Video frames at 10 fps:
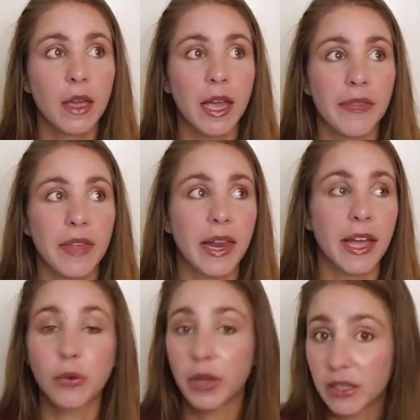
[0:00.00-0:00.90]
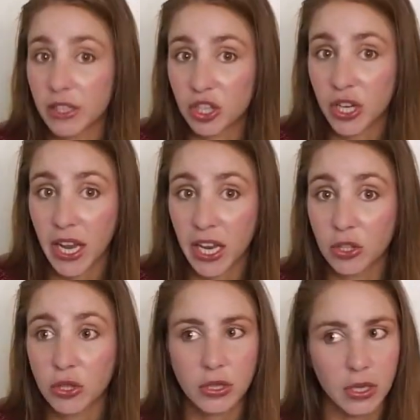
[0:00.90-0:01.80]
And then I quickly
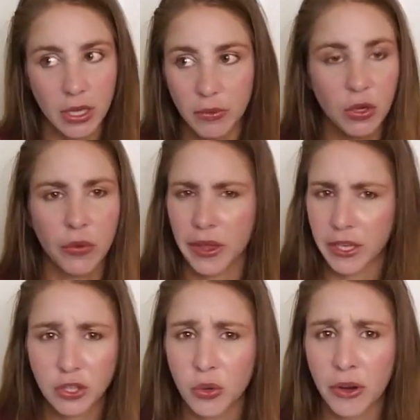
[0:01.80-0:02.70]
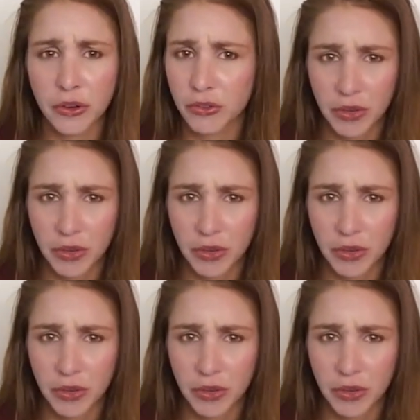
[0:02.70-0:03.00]
changed. It was only like 200,